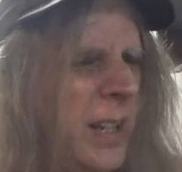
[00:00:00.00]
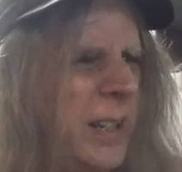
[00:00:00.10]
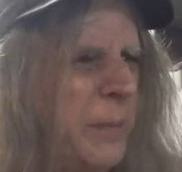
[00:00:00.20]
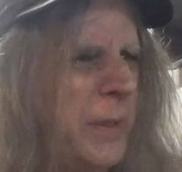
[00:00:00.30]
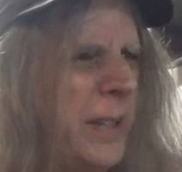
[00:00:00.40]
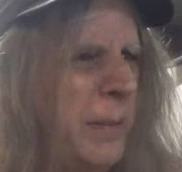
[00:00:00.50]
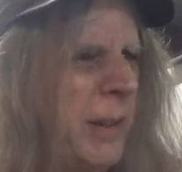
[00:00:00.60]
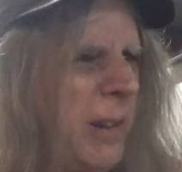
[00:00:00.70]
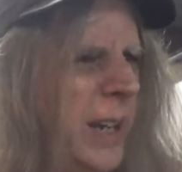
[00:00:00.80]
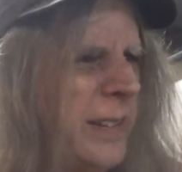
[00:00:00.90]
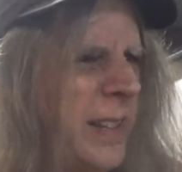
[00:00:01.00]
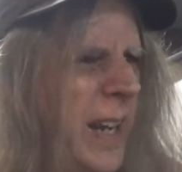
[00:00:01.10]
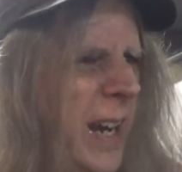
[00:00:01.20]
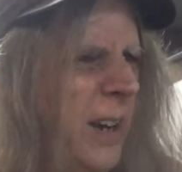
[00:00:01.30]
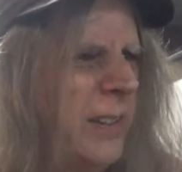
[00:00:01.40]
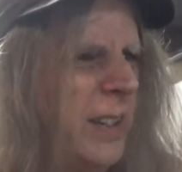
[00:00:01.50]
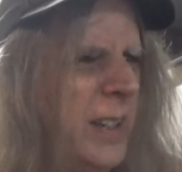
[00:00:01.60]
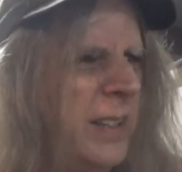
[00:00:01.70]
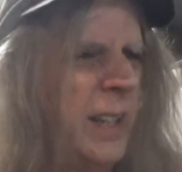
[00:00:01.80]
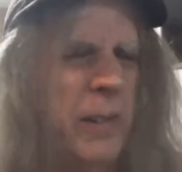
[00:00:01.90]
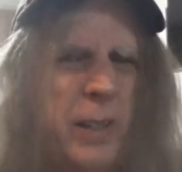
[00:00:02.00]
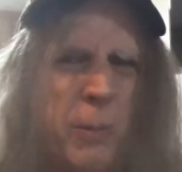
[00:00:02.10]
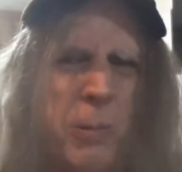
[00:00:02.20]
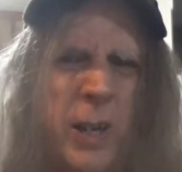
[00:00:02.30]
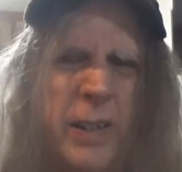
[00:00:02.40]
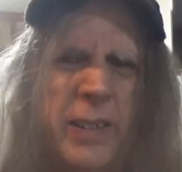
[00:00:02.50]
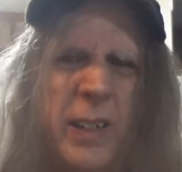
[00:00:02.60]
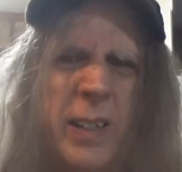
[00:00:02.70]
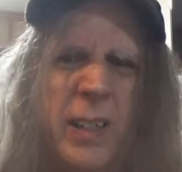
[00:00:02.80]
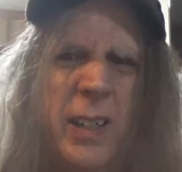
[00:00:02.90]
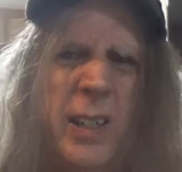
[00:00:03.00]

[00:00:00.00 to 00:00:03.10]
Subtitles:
and kept the Democrats out, that would help Russia.